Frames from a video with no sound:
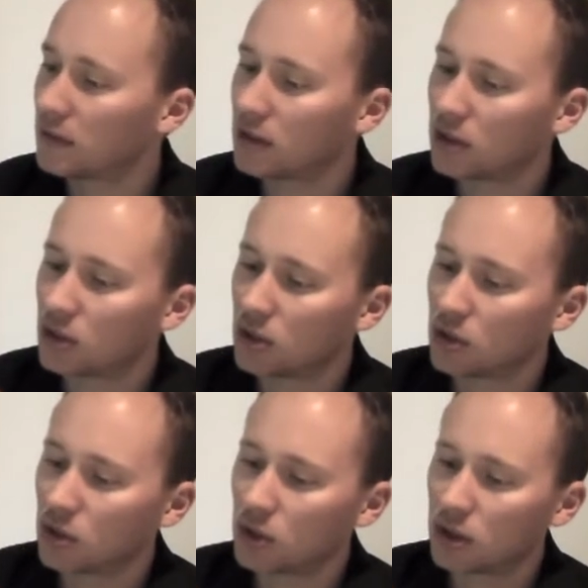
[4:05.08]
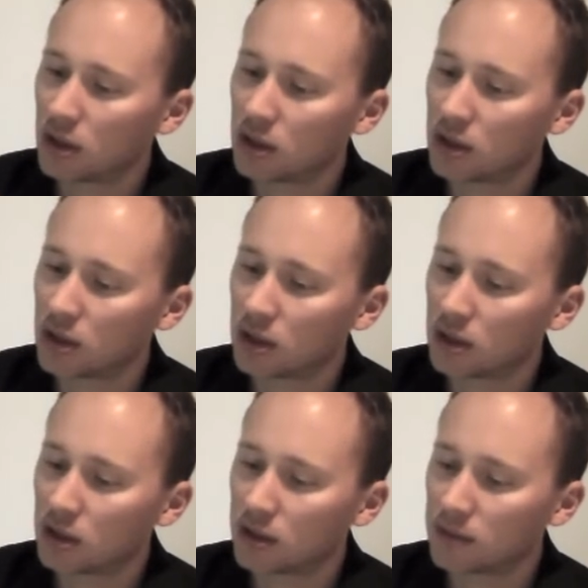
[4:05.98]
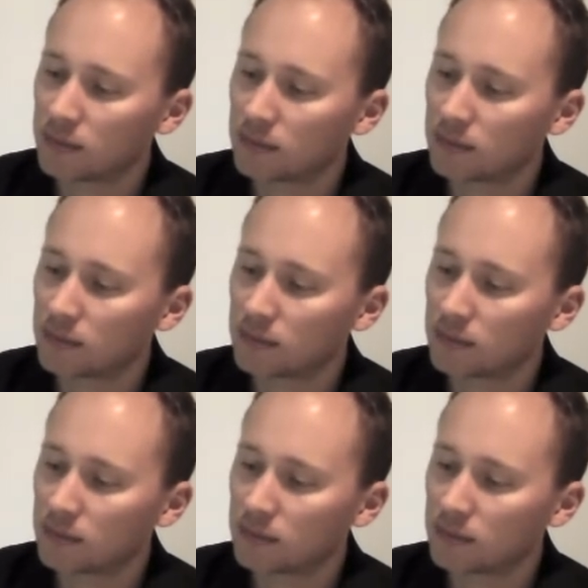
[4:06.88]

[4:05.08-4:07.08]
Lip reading: [no speech]